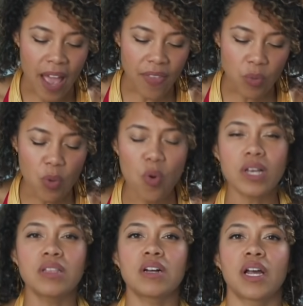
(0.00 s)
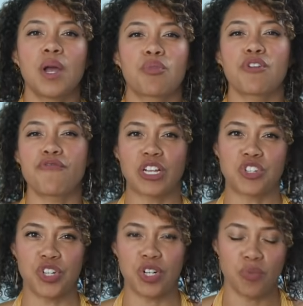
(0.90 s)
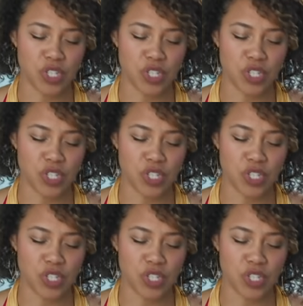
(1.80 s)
And then we want to look professional.